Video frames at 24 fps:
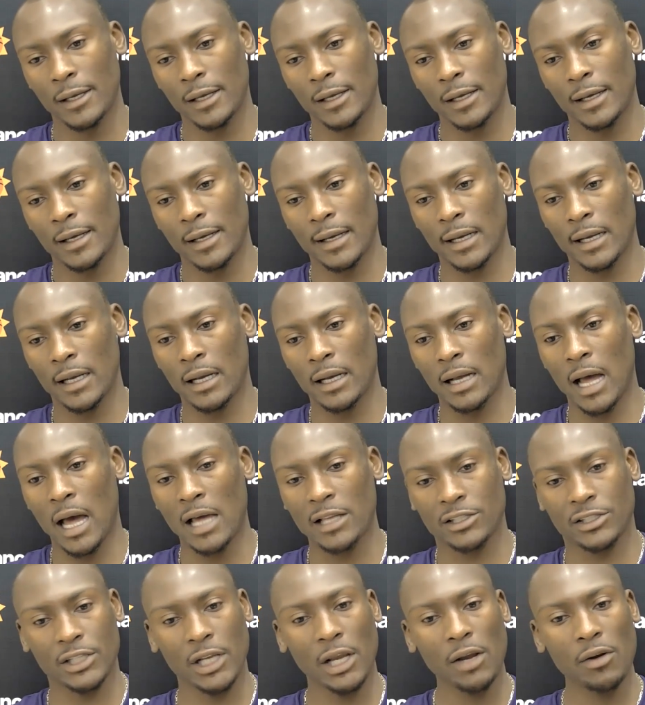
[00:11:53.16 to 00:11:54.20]
uh, I
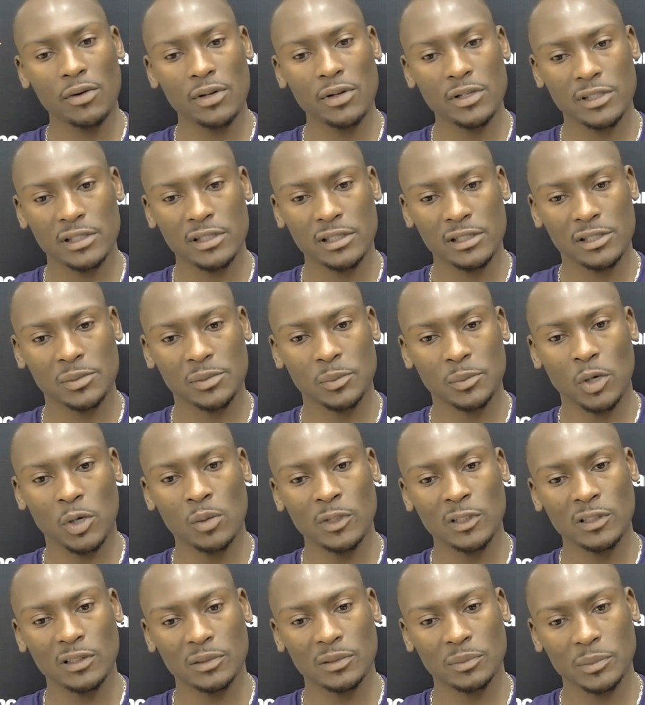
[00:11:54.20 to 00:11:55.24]
cherish this
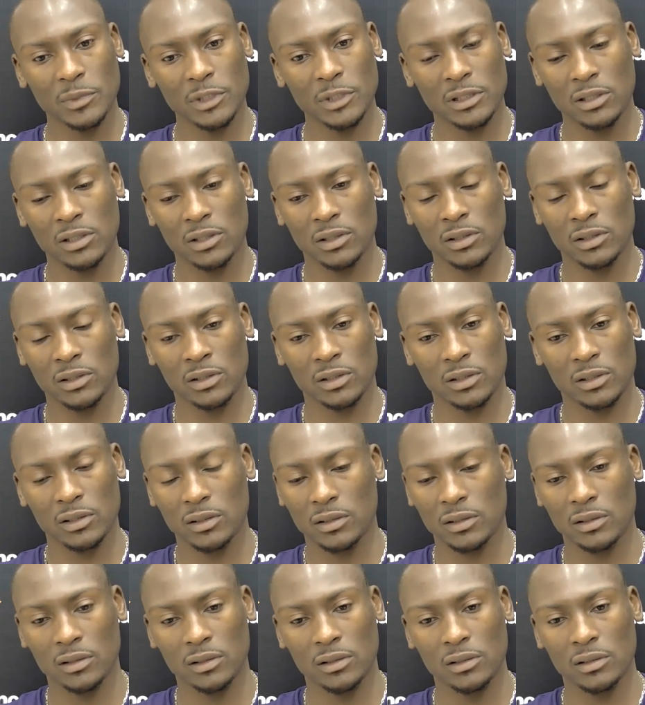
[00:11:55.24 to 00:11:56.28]
moment because,
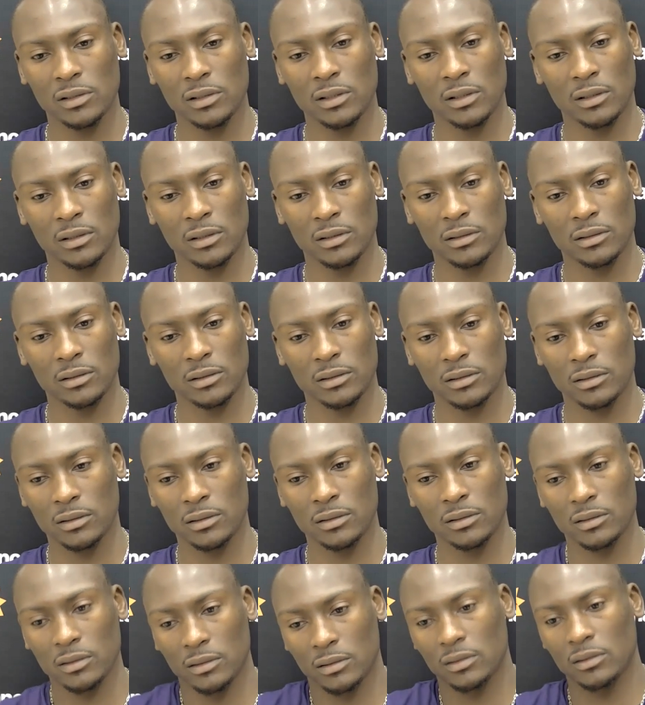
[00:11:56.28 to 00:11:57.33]
you know,
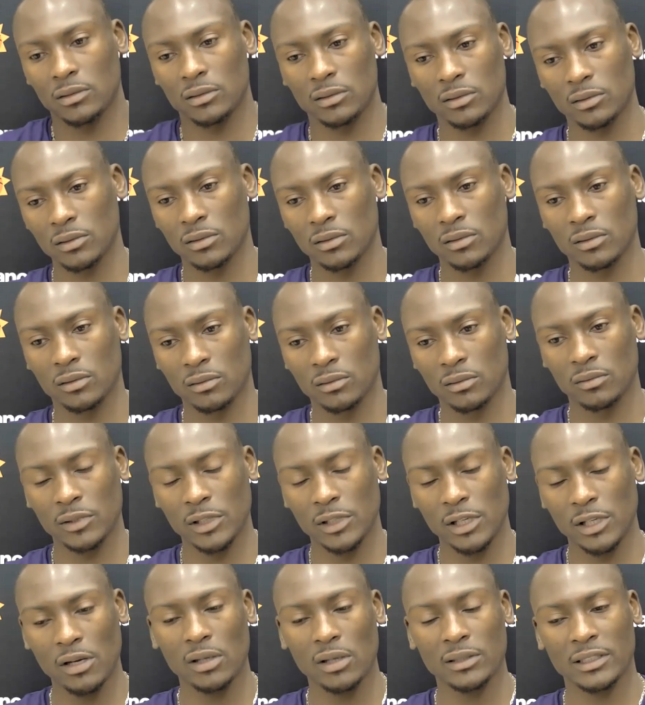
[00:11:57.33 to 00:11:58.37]
we
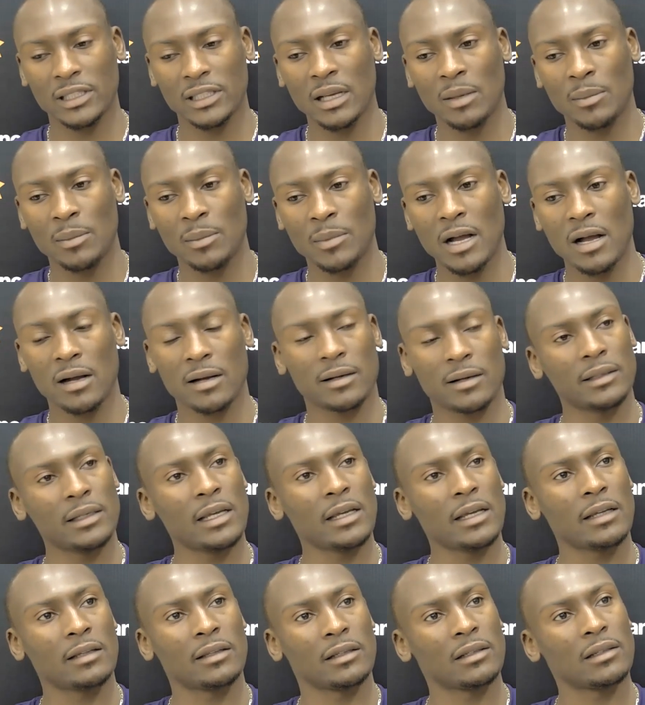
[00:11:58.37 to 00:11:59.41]
all somehow
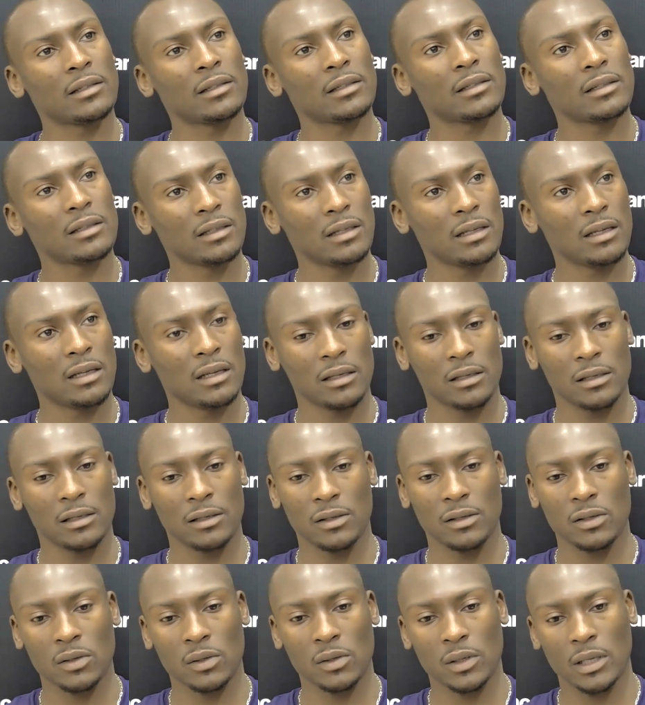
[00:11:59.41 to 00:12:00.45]
connected. And, you
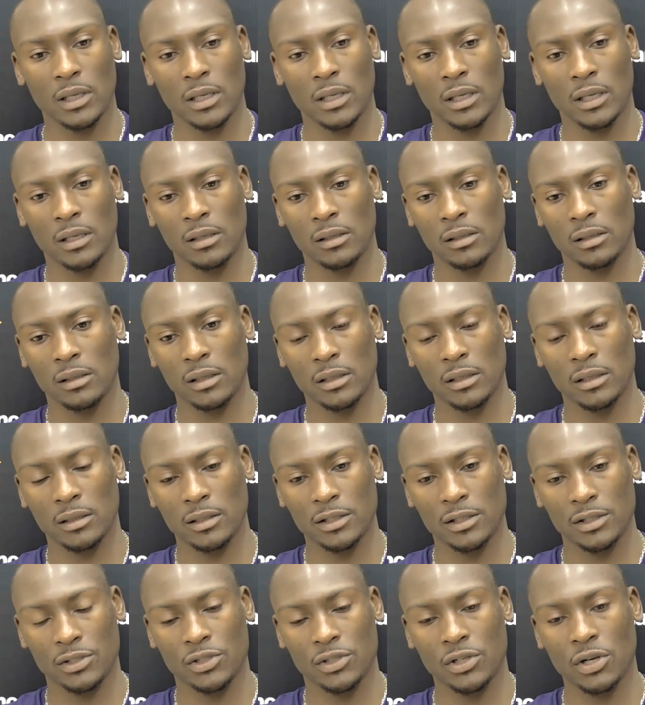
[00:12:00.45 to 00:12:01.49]
know, and in
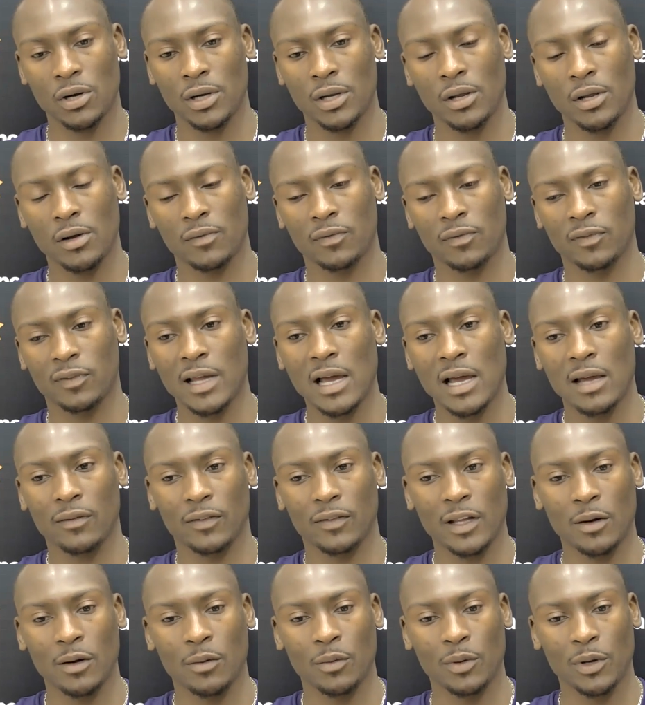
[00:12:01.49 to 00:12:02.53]
this journey of life
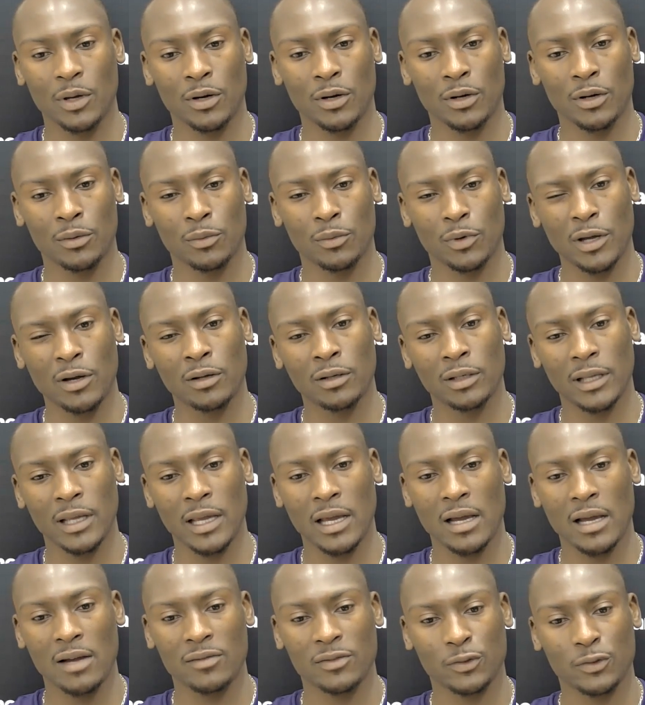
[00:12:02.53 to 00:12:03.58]
that we're on, we only
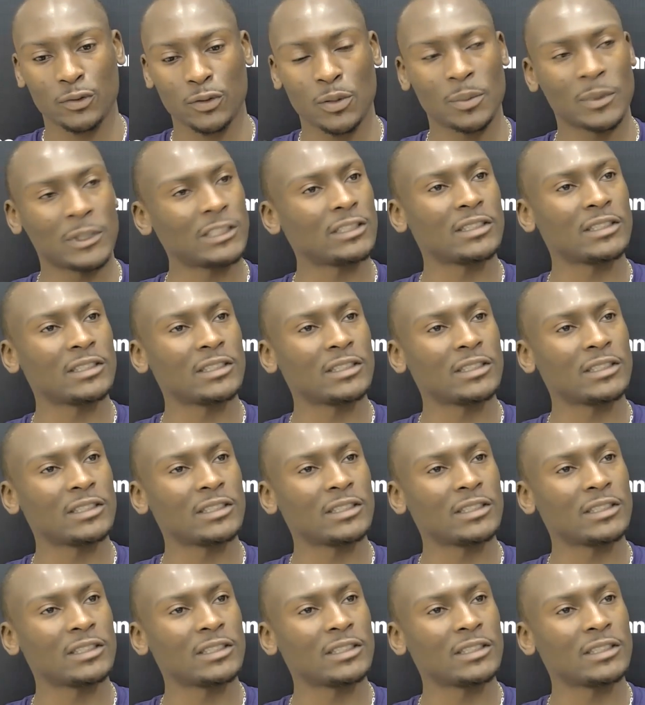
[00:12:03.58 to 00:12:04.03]
have so much